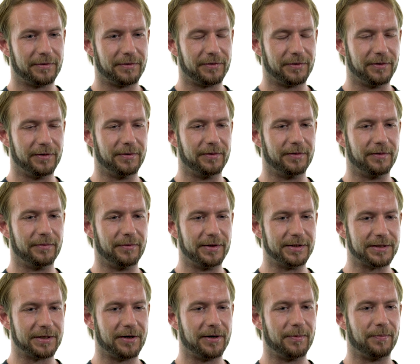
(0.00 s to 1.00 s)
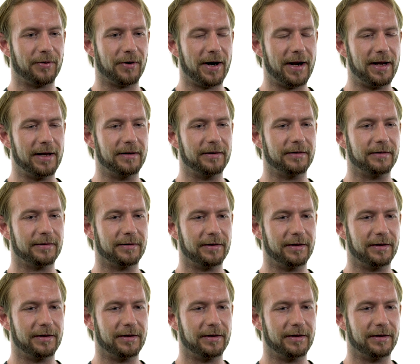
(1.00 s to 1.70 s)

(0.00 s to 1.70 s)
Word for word: through we started praying,